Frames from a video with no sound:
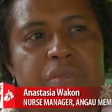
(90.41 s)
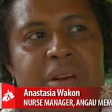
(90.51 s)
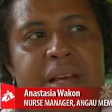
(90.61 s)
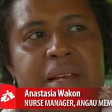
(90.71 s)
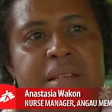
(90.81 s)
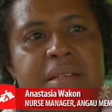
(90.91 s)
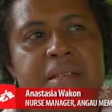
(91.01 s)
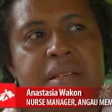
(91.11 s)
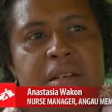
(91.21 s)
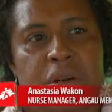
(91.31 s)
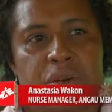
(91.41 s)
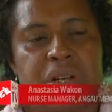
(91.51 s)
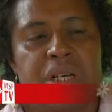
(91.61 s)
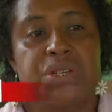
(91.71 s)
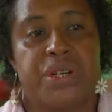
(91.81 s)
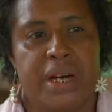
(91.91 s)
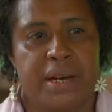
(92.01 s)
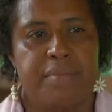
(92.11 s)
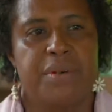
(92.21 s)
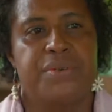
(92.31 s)
violence, including
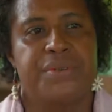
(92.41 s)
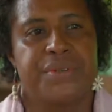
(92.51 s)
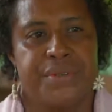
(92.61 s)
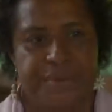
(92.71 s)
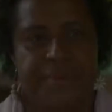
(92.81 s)
child abuse.